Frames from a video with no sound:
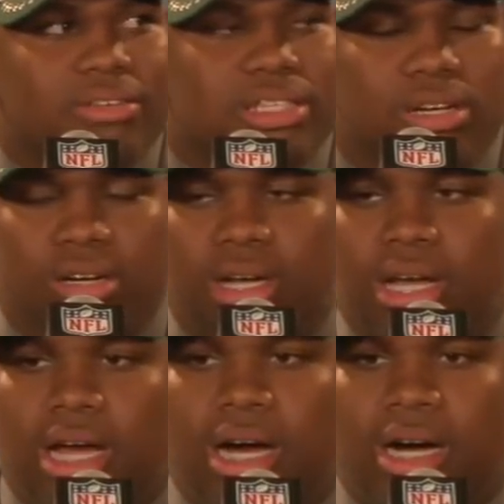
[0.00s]
So
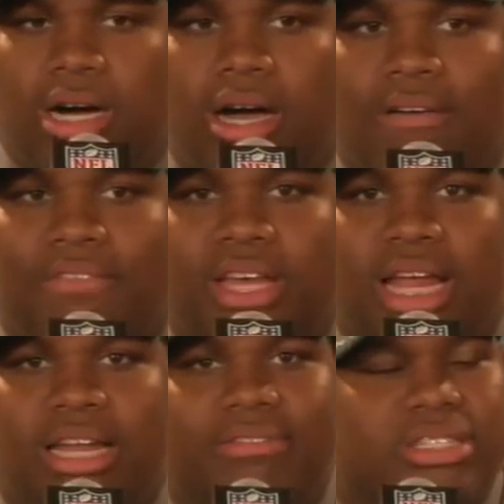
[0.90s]
uh, I feel
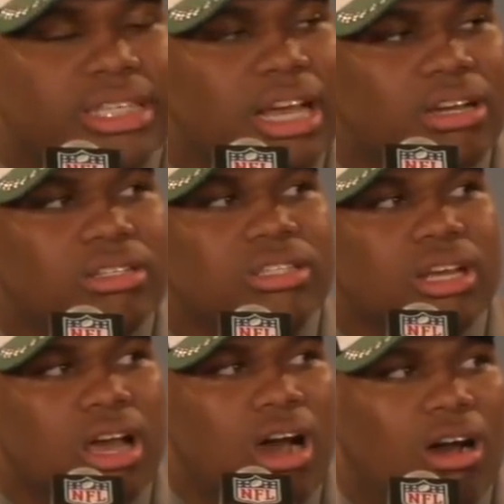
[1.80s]
like defensive tackles
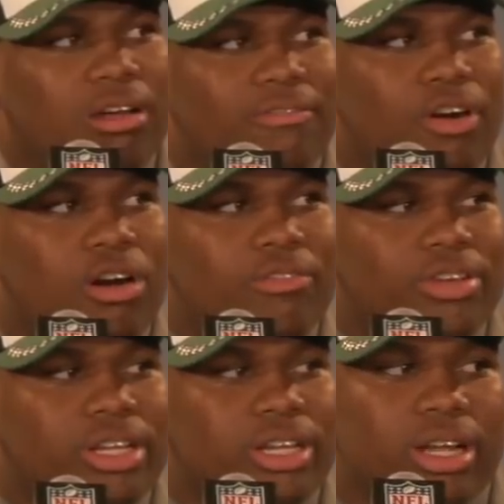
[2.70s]
are
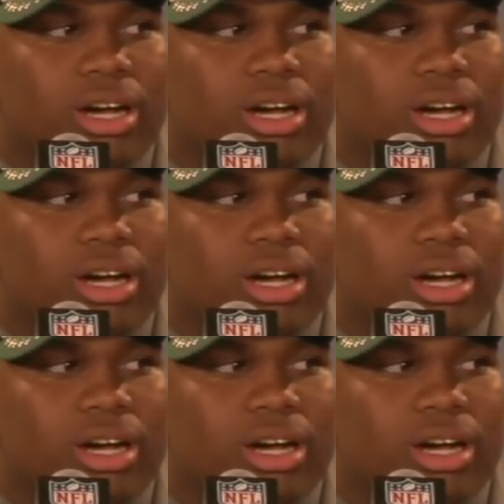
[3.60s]
evolving.